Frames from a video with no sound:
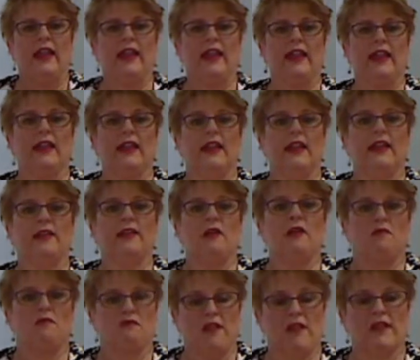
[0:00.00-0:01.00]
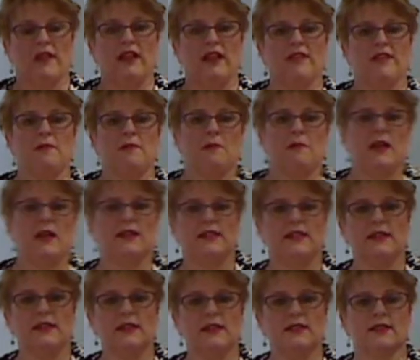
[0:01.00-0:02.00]
in running the
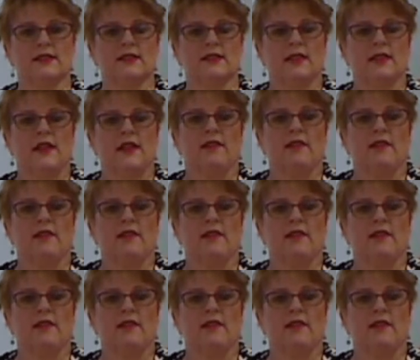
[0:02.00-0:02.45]
meetings